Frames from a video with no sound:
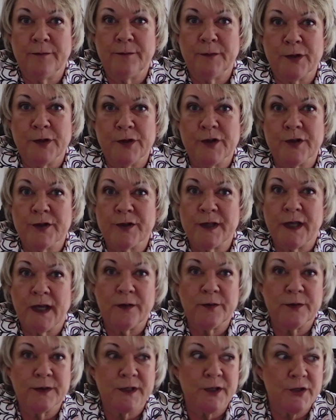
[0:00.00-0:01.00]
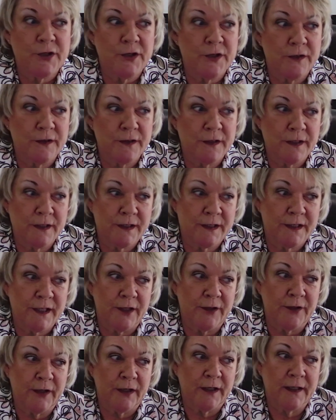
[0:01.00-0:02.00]
done mergers, acquisitions,
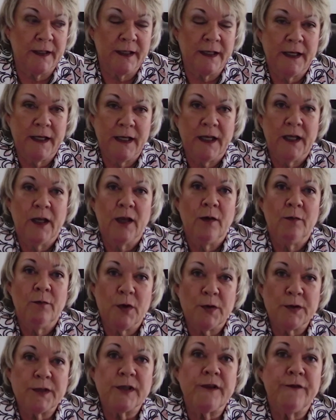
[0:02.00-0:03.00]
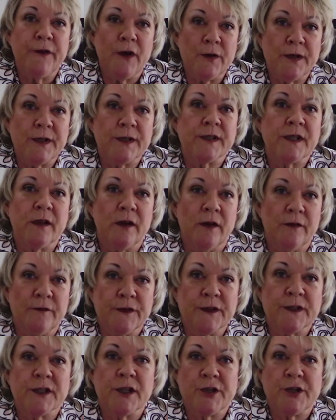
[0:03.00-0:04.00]
etc. Mostly focusing
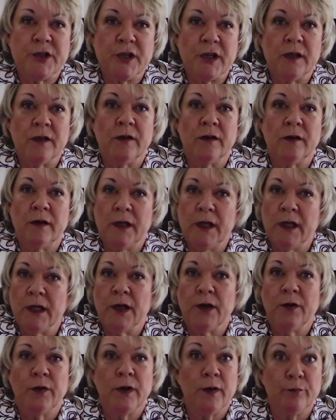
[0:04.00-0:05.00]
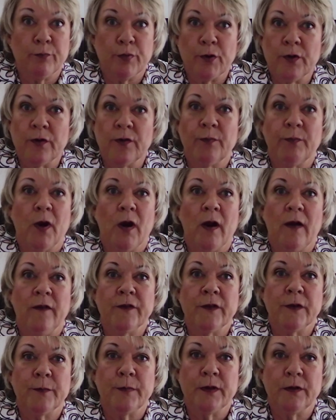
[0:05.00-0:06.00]
on physician, improved
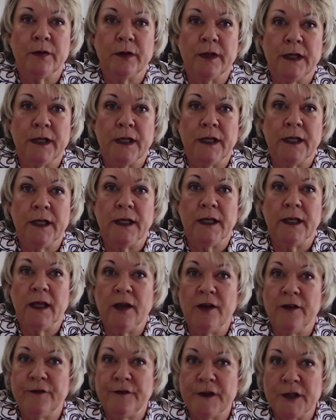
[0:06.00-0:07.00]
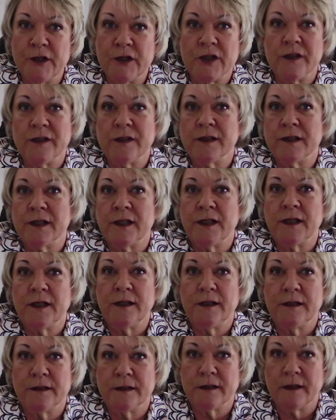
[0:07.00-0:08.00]
profitability,
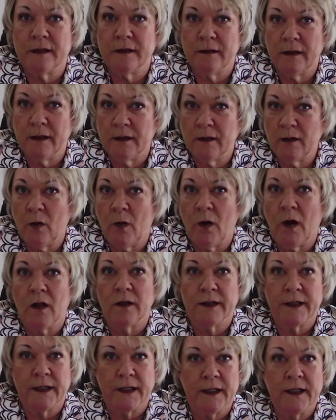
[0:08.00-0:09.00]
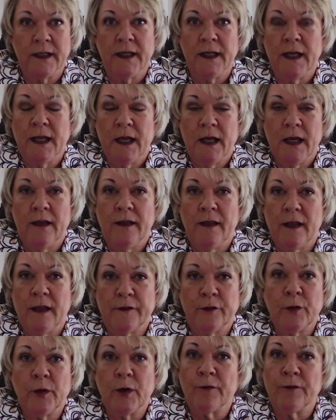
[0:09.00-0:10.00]
efficiencies, and quality. And
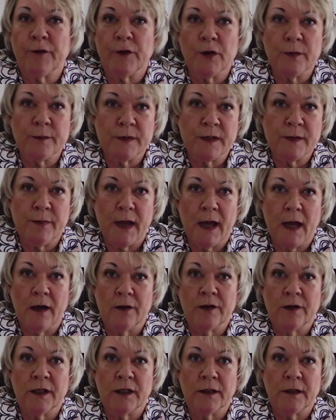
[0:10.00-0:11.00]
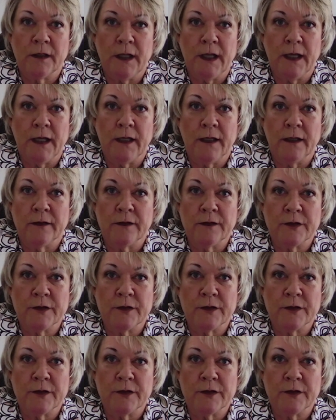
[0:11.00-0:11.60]
that's what our firm's about, and